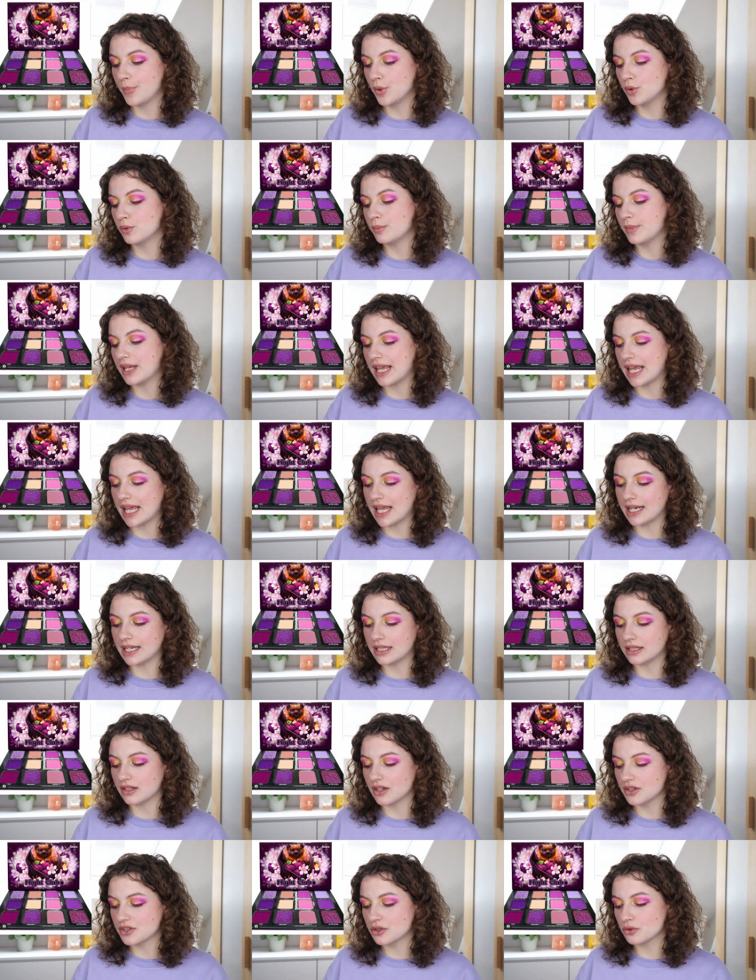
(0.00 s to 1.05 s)
pull me in.
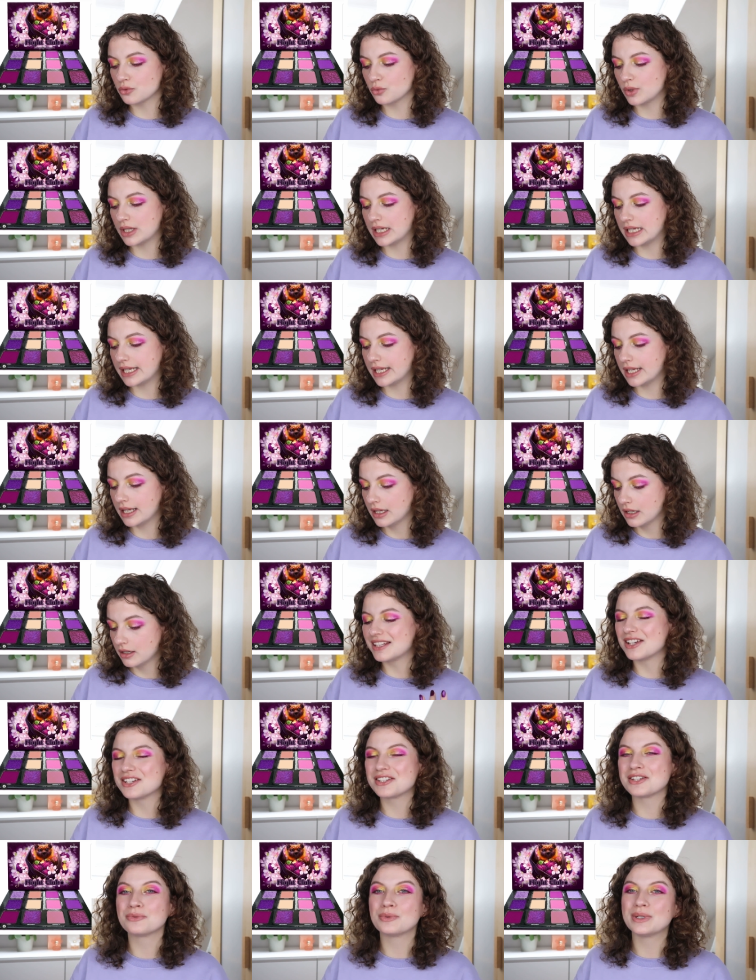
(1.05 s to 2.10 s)
It doesn't really, it
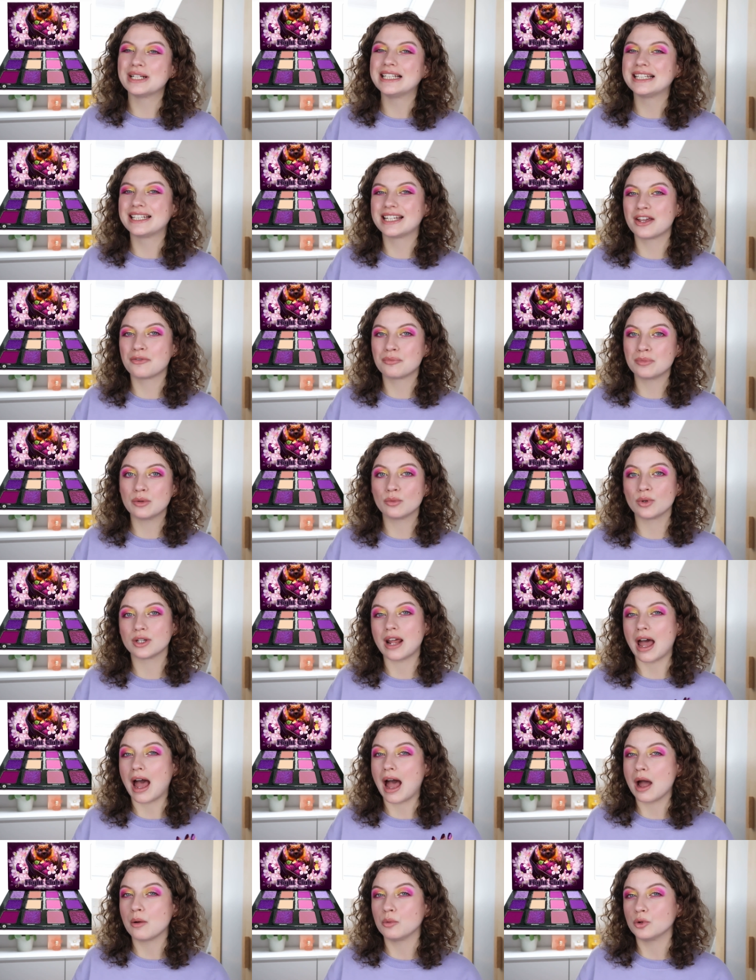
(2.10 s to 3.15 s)
doesn't really give me what
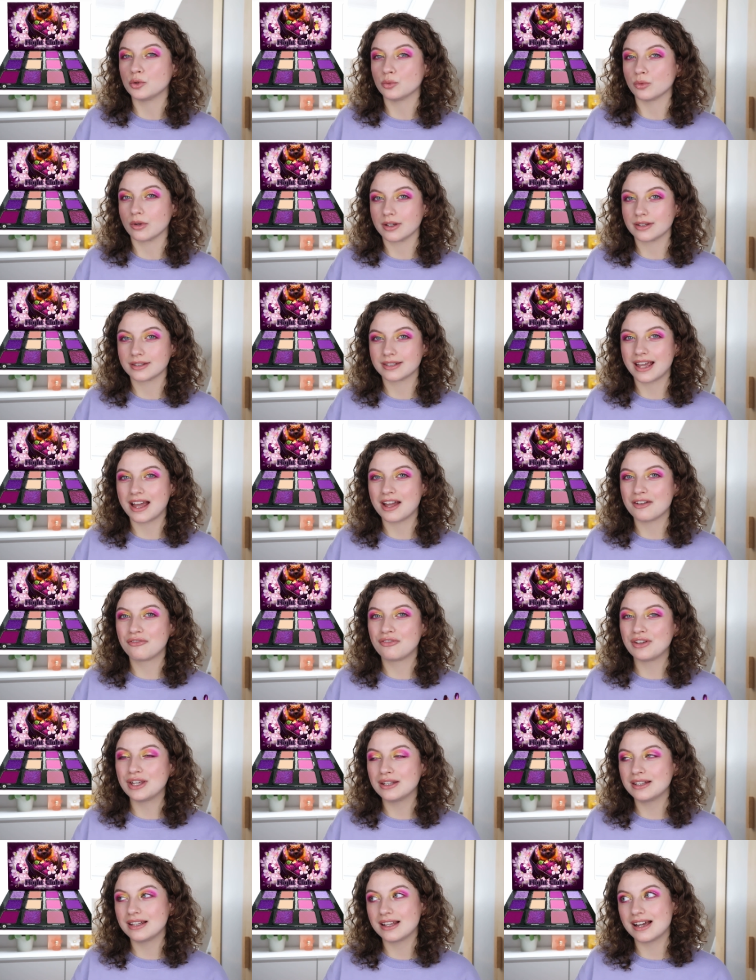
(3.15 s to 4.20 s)
I would want. I
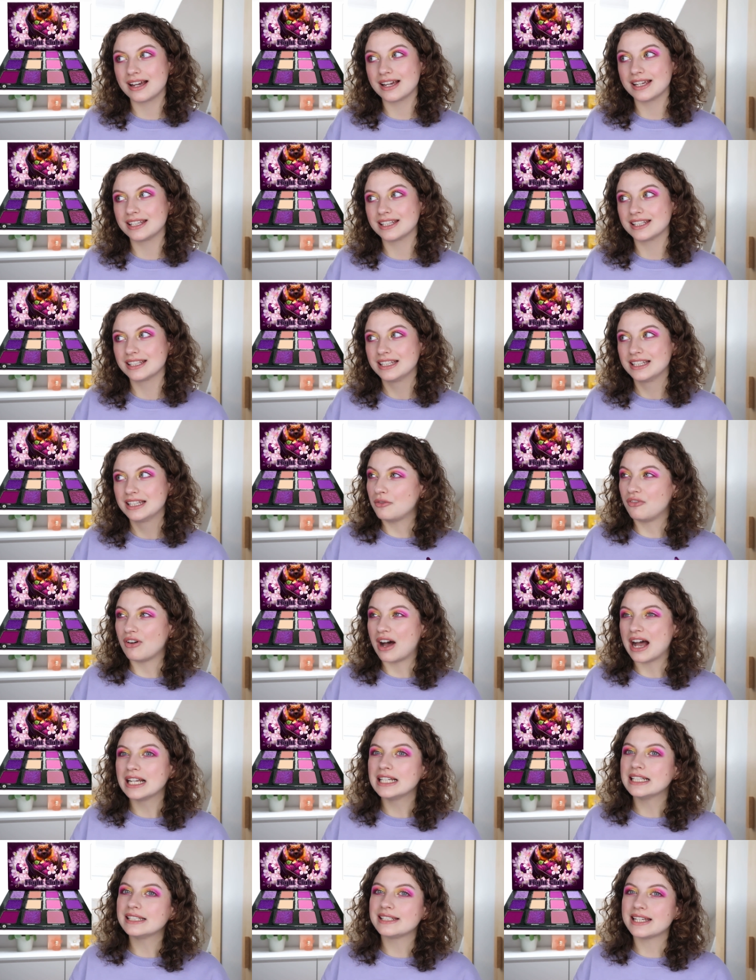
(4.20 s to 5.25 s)
feel like the
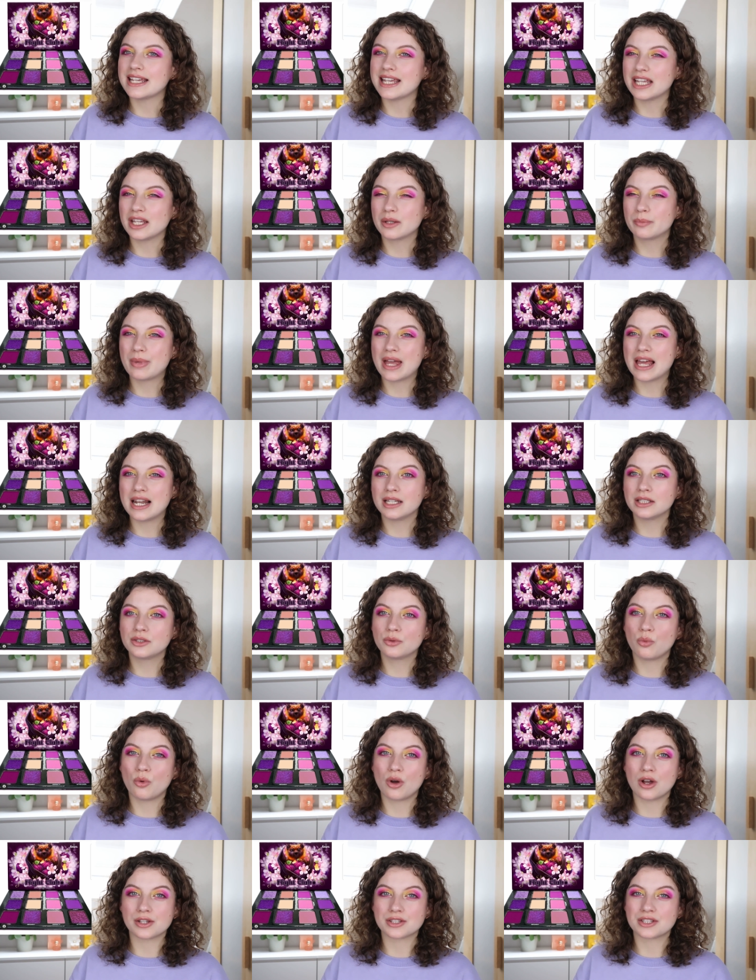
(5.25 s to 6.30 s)
violet ink
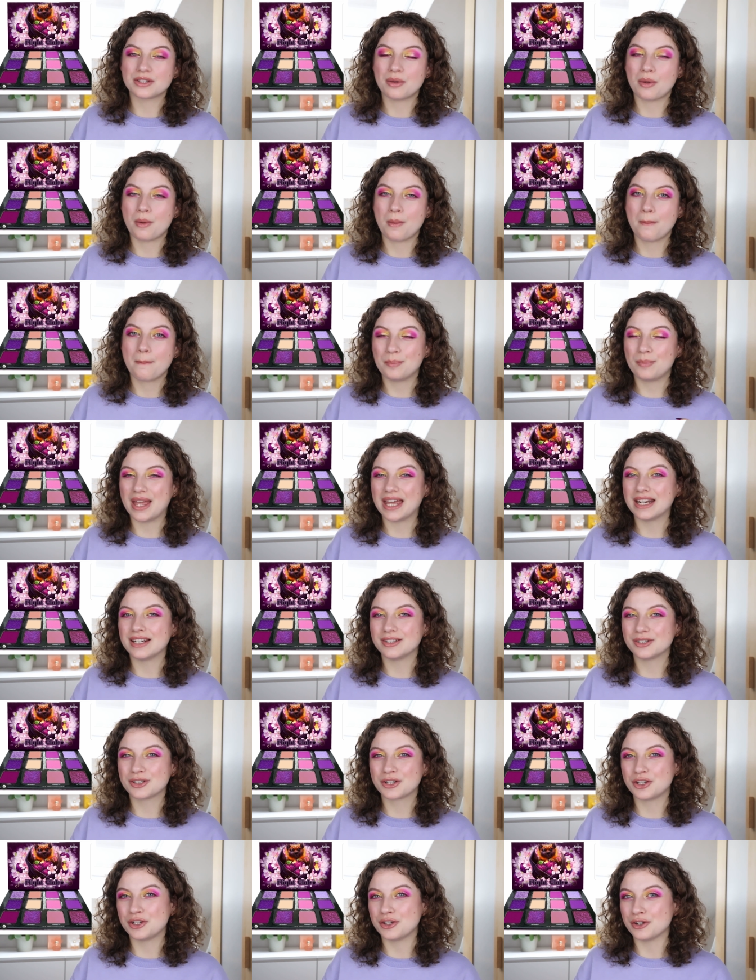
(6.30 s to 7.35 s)
palette was
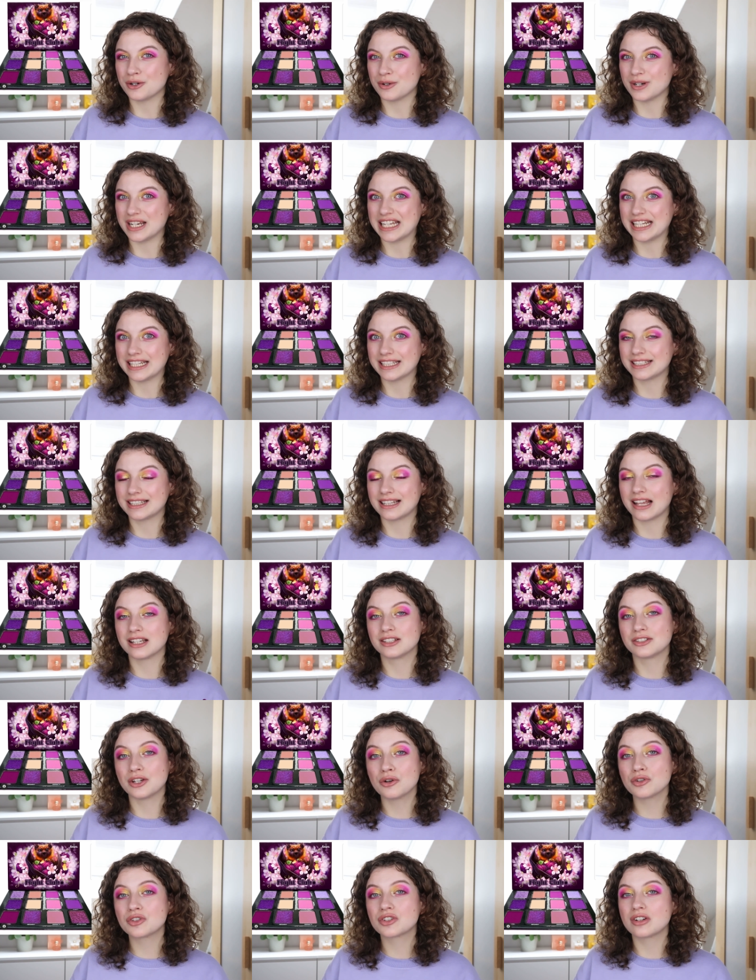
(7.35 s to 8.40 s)
better curated. Like
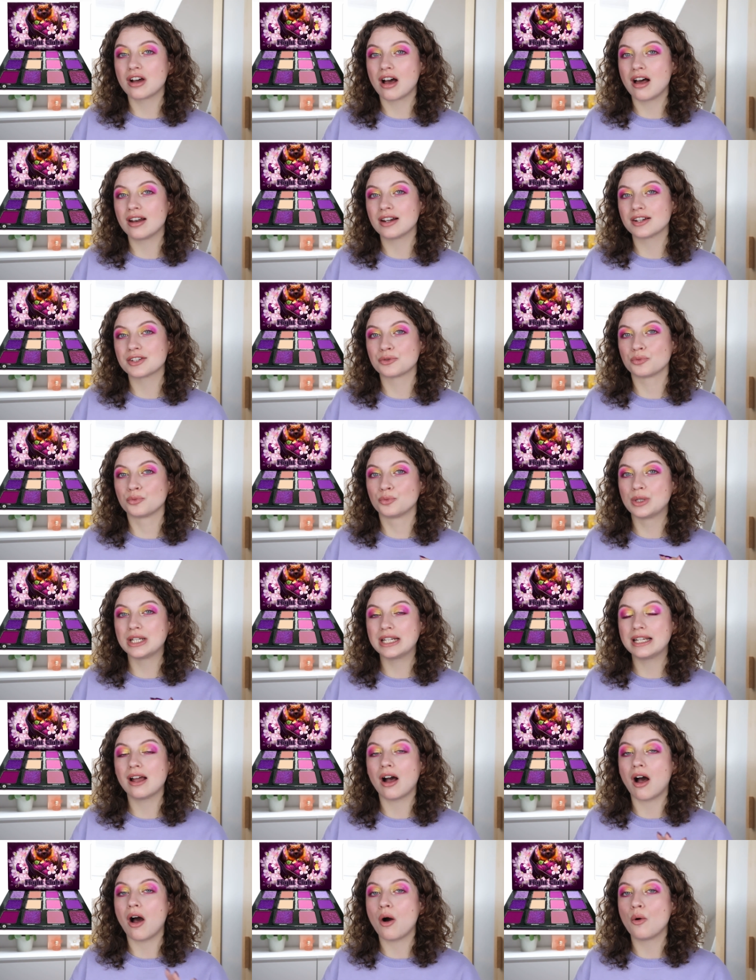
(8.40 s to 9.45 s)
those colors
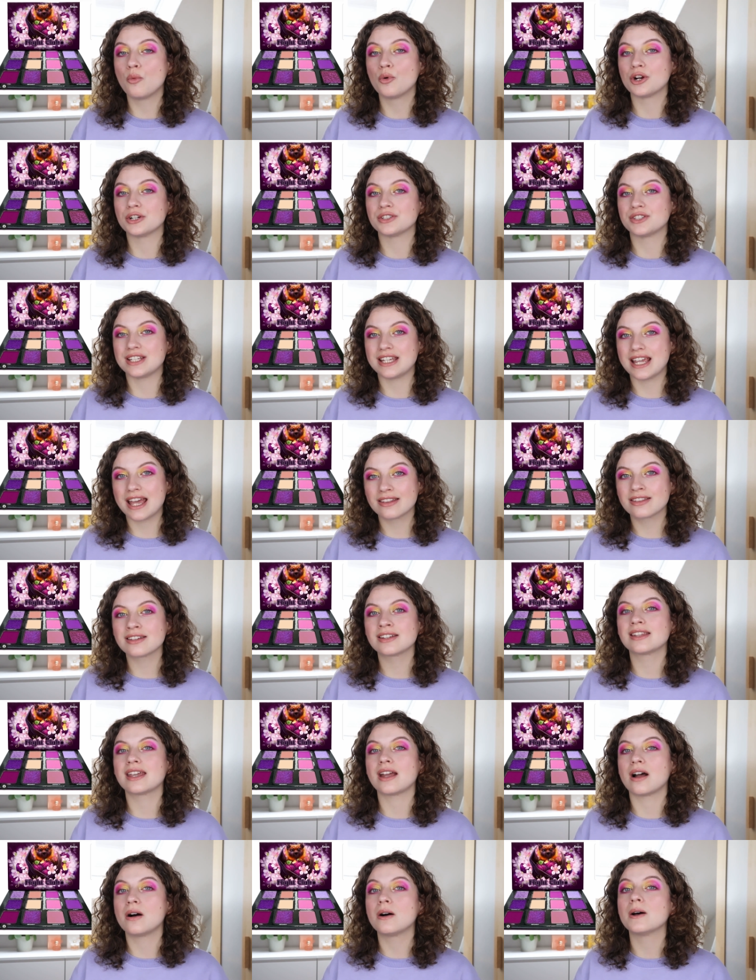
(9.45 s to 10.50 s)
really all worked together.
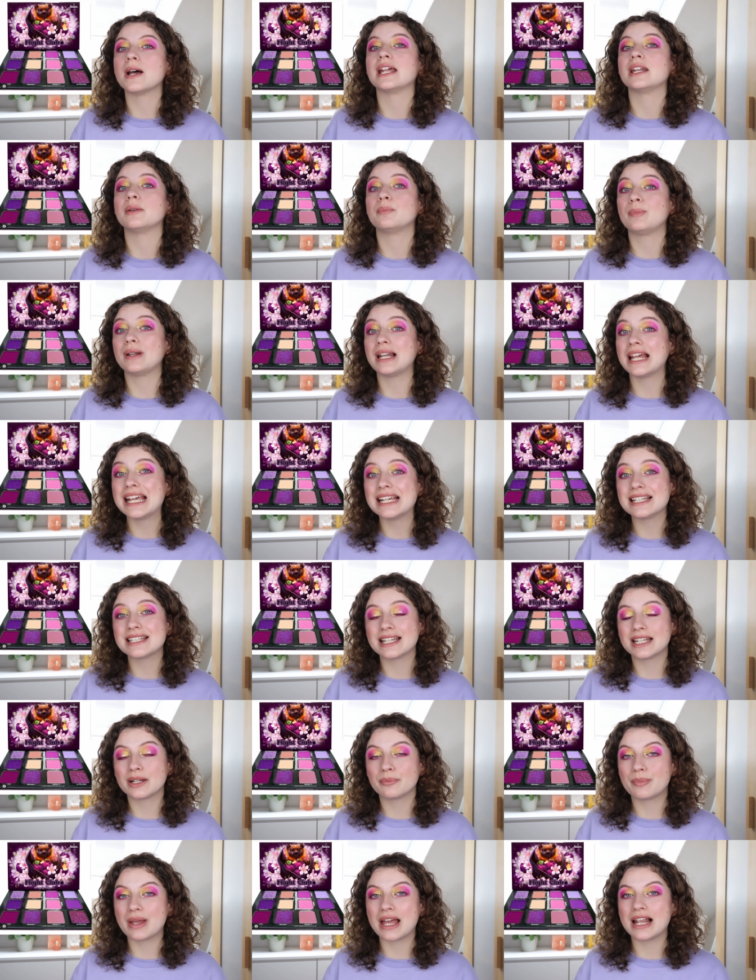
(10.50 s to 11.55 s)
They all had a place
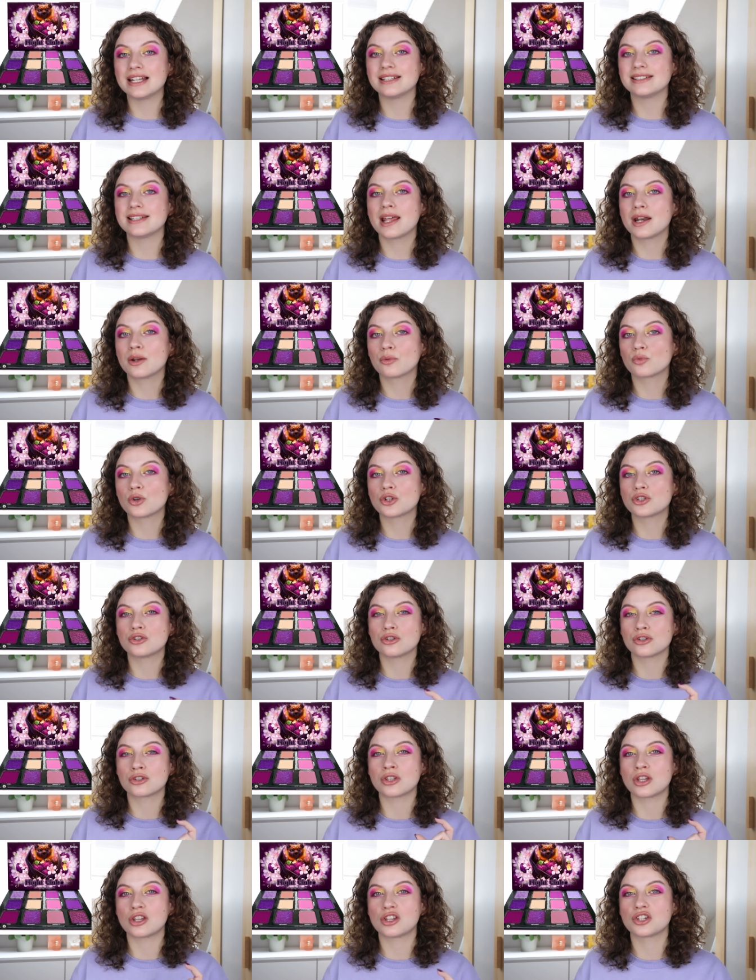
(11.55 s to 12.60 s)
in the palette and it was
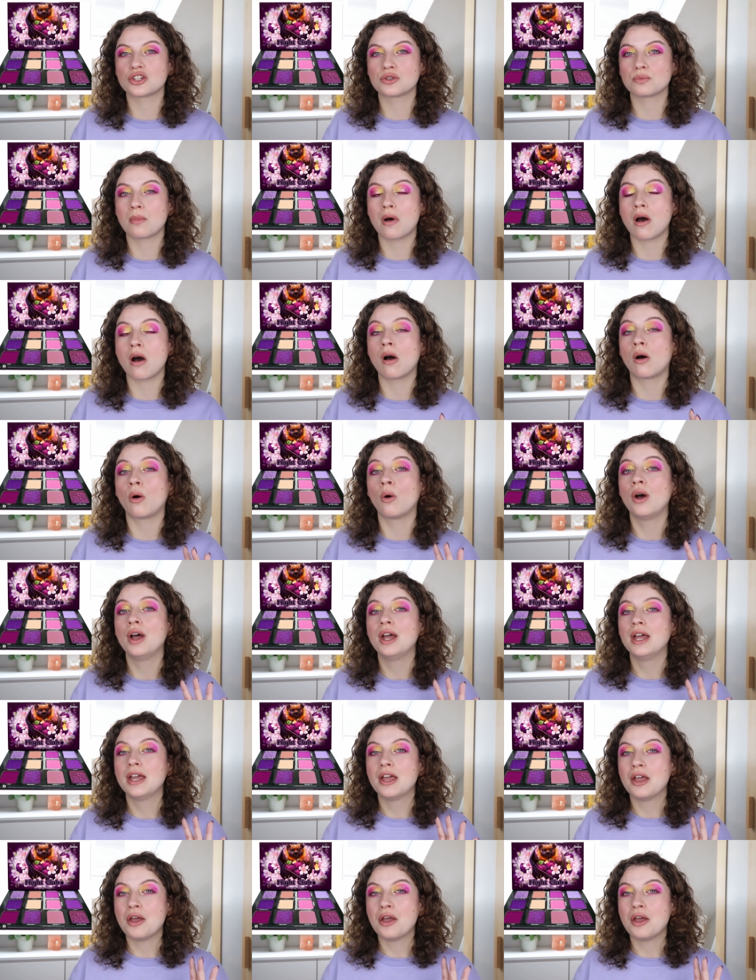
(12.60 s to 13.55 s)
just a small